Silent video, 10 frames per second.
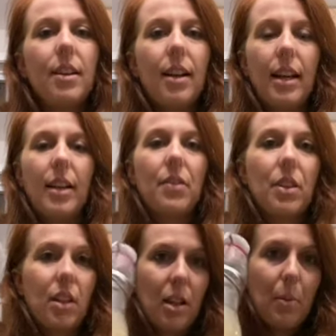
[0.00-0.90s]
I have a
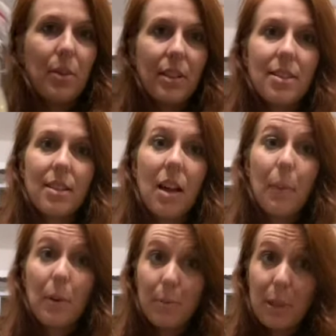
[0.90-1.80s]
couple of these,
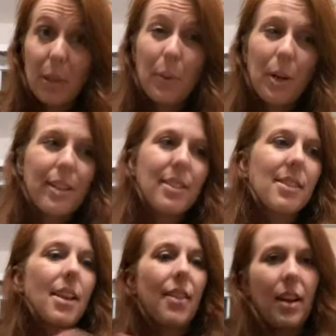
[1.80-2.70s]
couple bigger
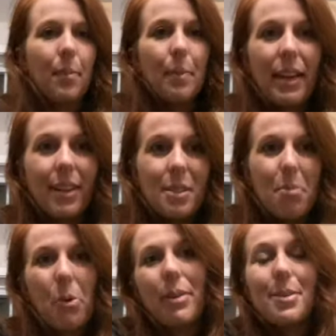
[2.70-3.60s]
ones, and then I'm making some
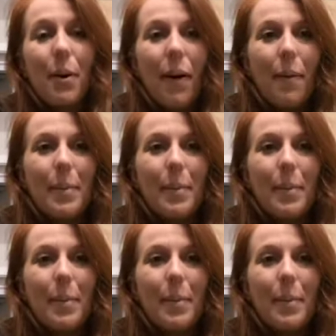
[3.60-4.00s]
more, so I'll